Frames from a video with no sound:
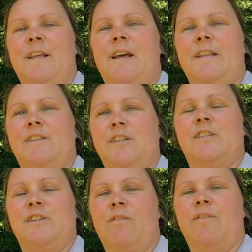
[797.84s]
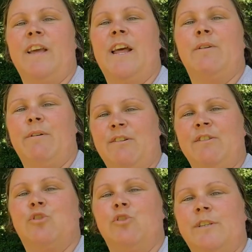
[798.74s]
and it's lovely and the weather
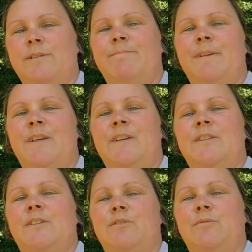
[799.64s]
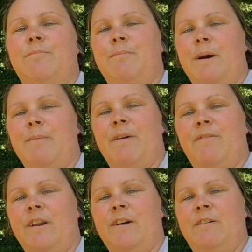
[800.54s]
is good. So bye bye
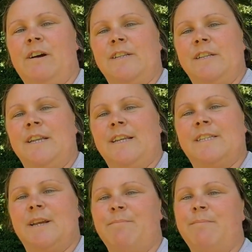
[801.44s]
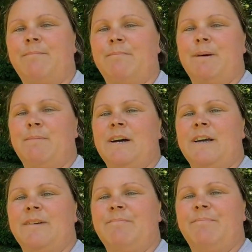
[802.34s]
for now. Until next time. Bye
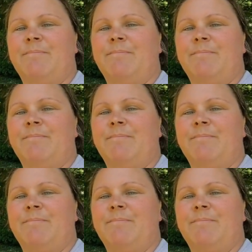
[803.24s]
bye.